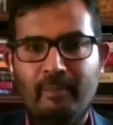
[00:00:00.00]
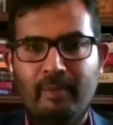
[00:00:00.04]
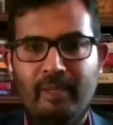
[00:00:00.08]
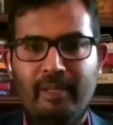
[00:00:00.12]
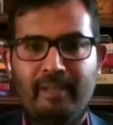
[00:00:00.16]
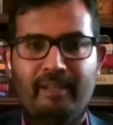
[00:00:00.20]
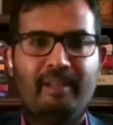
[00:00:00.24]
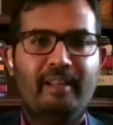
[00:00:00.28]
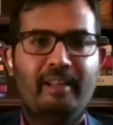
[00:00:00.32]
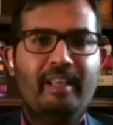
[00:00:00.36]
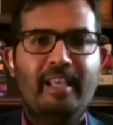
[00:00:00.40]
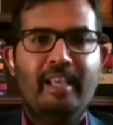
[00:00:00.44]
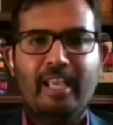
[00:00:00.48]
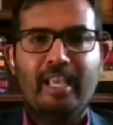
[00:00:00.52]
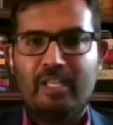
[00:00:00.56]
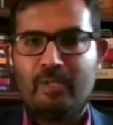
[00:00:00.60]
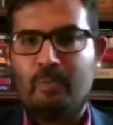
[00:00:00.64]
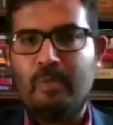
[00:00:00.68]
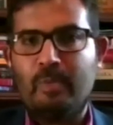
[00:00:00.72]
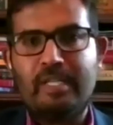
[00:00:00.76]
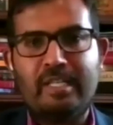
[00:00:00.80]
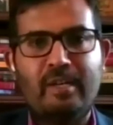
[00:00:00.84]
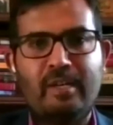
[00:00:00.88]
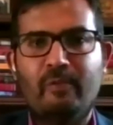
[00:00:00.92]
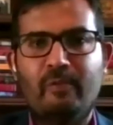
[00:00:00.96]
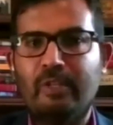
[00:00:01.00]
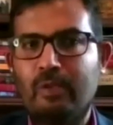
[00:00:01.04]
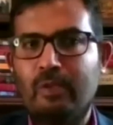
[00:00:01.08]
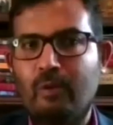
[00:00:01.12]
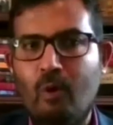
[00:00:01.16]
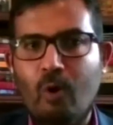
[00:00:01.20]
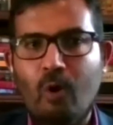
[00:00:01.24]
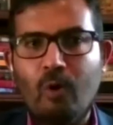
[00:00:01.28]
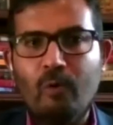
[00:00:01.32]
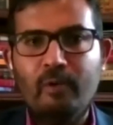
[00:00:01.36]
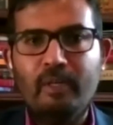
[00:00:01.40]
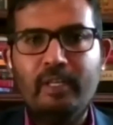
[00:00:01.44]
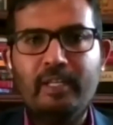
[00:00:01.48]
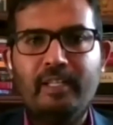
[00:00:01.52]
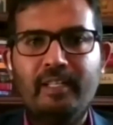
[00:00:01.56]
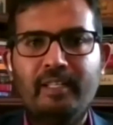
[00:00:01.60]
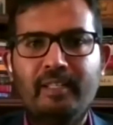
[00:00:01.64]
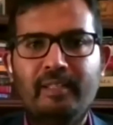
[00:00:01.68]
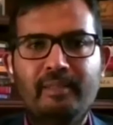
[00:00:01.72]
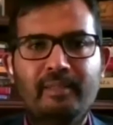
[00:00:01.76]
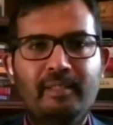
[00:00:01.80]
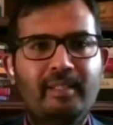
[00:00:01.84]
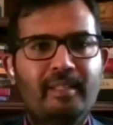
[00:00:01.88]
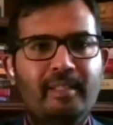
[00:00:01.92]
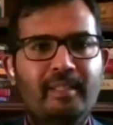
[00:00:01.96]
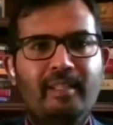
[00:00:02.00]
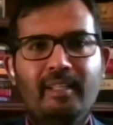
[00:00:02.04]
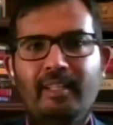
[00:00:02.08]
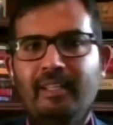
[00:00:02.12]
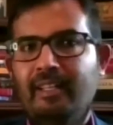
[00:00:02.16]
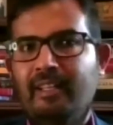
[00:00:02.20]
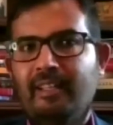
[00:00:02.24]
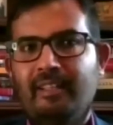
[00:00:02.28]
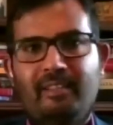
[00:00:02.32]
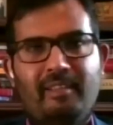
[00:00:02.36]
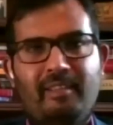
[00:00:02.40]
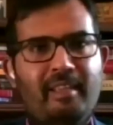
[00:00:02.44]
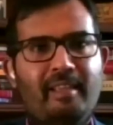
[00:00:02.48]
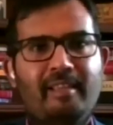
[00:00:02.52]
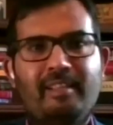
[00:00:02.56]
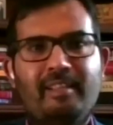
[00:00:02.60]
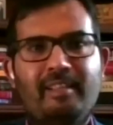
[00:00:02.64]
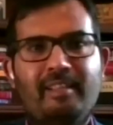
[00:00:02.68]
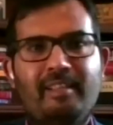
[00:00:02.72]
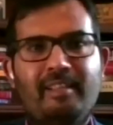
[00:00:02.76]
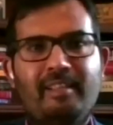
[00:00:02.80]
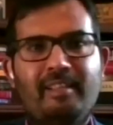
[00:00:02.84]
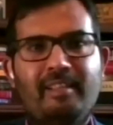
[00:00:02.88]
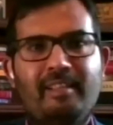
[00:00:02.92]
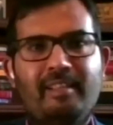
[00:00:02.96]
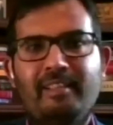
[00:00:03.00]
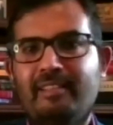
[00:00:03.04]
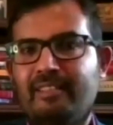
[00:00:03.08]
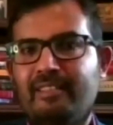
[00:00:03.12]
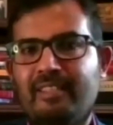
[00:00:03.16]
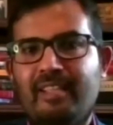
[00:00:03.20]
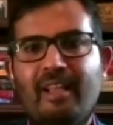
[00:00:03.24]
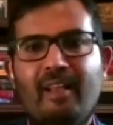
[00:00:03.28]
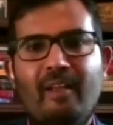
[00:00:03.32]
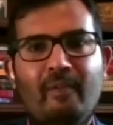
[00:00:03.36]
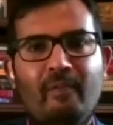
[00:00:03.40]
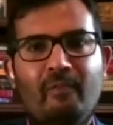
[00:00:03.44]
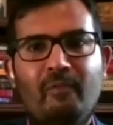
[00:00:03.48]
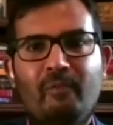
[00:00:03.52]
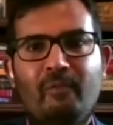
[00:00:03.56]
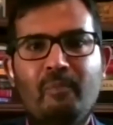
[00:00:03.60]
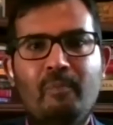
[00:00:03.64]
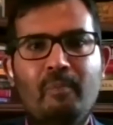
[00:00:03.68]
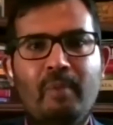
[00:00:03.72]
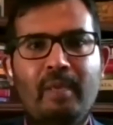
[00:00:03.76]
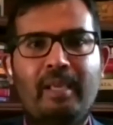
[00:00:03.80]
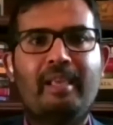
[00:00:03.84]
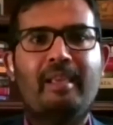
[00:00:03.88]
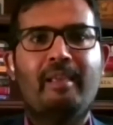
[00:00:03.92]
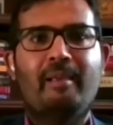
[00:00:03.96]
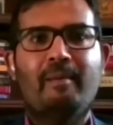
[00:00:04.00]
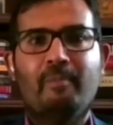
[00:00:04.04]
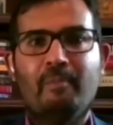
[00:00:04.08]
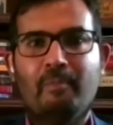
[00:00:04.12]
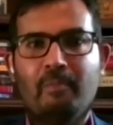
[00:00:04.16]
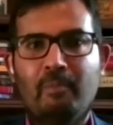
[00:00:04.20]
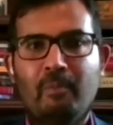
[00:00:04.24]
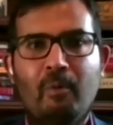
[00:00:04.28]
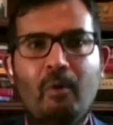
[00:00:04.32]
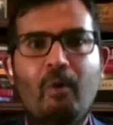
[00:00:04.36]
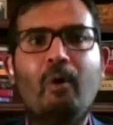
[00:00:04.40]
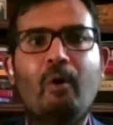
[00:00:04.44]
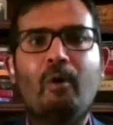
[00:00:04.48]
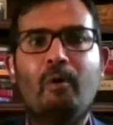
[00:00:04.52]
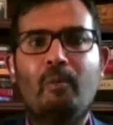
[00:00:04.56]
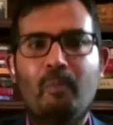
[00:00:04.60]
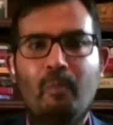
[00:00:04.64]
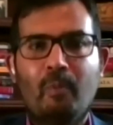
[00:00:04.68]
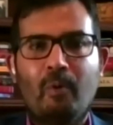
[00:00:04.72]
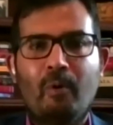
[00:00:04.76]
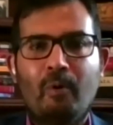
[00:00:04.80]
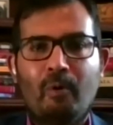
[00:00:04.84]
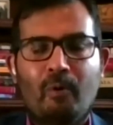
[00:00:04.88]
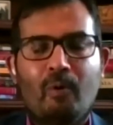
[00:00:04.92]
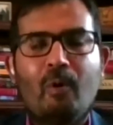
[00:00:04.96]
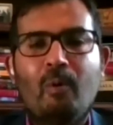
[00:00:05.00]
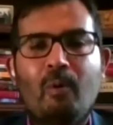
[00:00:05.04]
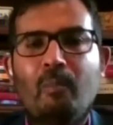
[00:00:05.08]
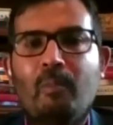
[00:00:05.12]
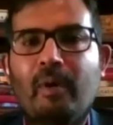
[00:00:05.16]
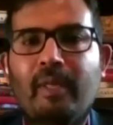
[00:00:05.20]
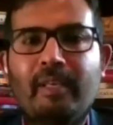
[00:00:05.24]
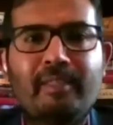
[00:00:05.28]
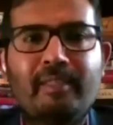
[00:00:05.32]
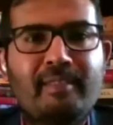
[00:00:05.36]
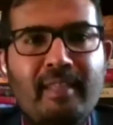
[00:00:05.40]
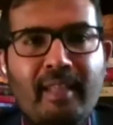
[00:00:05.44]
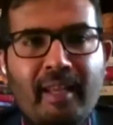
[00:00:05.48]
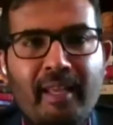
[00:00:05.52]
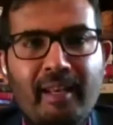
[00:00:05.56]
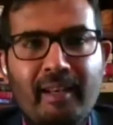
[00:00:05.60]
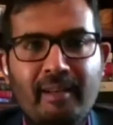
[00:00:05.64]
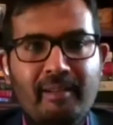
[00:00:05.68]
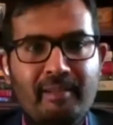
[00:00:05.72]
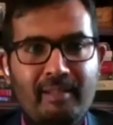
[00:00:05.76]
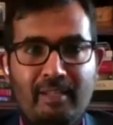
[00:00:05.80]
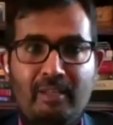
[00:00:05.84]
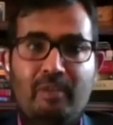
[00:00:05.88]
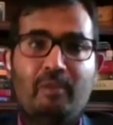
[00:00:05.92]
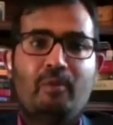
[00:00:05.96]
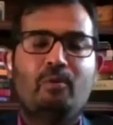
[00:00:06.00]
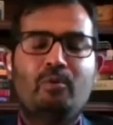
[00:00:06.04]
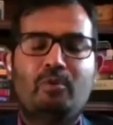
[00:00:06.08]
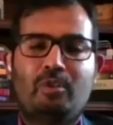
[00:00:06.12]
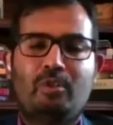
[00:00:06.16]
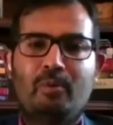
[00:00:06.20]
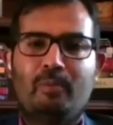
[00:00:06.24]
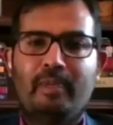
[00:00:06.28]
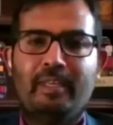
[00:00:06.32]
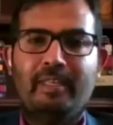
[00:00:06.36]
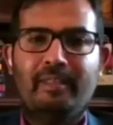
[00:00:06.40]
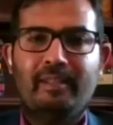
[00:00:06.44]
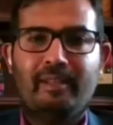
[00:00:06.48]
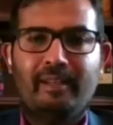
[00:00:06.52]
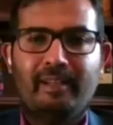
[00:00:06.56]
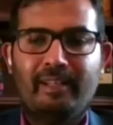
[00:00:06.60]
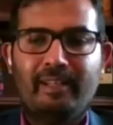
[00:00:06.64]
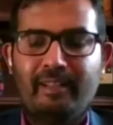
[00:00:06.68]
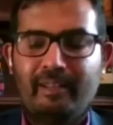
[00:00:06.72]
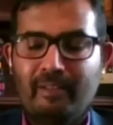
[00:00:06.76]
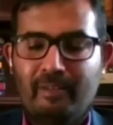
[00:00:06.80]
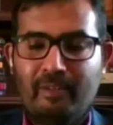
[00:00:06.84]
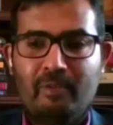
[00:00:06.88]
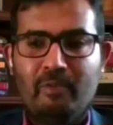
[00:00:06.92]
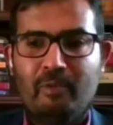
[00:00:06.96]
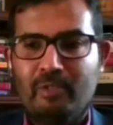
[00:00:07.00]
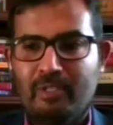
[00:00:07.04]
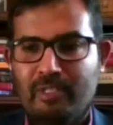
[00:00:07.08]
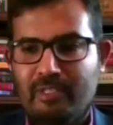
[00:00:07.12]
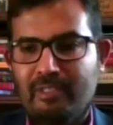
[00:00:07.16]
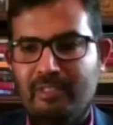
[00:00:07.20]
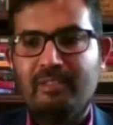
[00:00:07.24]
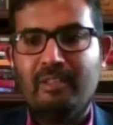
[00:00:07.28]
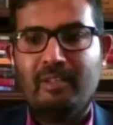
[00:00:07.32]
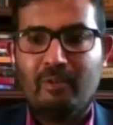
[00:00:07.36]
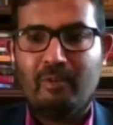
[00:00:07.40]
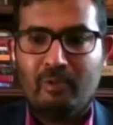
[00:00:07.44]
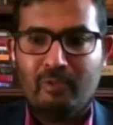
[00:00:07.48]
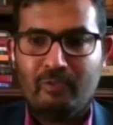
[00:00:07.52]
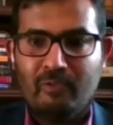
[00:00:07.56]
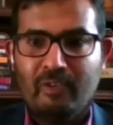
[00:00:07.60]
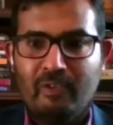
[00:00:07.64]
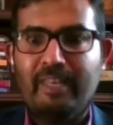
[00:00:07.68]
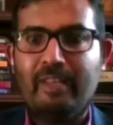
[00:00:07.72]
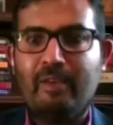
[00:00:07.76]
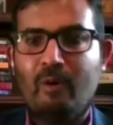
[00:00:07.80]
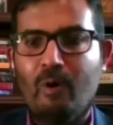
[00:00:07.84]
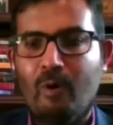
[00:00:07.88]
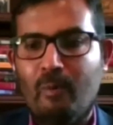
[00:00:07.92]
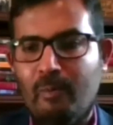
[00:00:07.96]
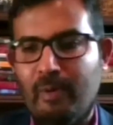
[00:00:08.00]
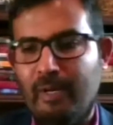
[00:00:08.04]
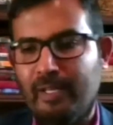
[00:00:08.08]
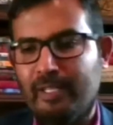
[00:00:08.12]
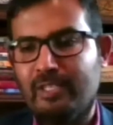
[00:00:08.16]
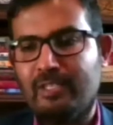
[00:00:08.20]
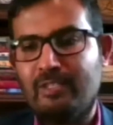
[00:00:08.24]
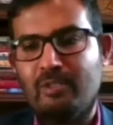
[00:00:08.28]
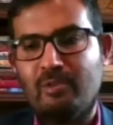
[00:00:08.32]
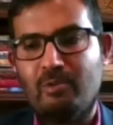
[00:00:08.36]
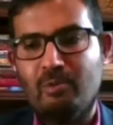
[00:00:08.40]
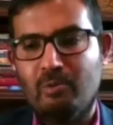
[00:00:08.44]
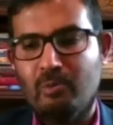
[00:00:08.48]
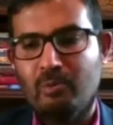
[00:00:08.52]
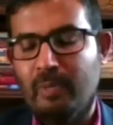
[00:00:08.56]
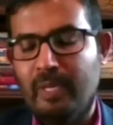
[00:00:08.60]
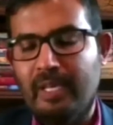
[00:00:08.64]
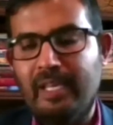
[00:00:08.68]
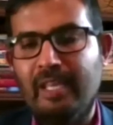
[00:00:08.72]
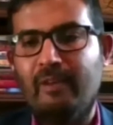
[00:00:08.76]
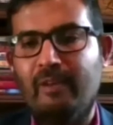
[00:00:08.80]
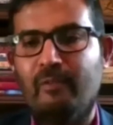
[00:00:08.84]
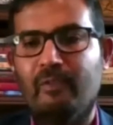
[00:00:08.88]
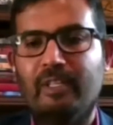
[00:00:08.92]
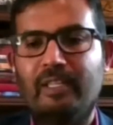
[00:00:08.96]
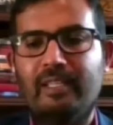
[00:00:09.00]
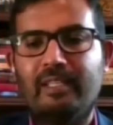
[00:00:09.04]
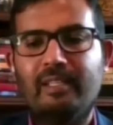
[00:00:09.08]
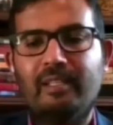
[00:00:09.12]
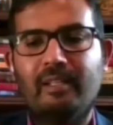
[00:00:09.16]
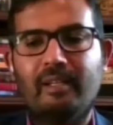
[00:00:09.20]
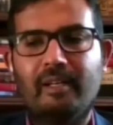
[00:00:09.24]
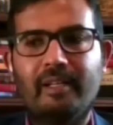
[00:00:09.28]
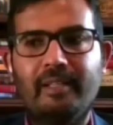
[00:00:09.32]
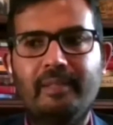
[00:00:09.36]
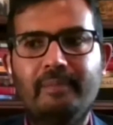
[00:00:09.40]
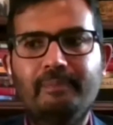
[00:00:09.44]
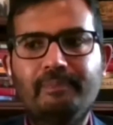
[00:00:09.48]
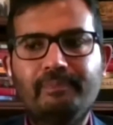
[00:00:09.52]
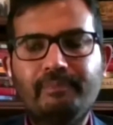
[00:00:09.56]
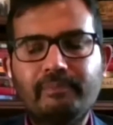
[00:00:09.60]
And especially with COVID, things have become a lot more complex than it used to be, right? It was very complex to begin with, right?